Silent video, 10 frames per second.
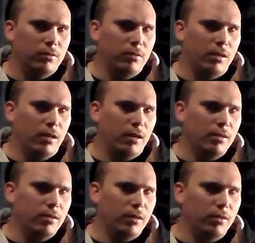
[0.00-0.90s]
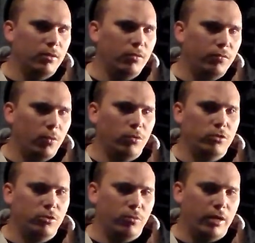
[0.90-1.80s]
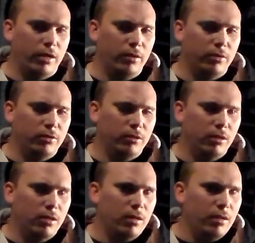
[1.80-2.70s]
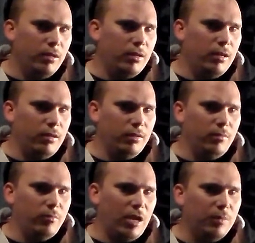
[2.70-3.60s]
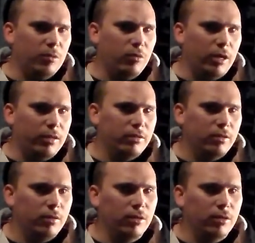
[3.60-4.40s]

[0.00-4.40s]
Then I did the Foursquares and MapQuest.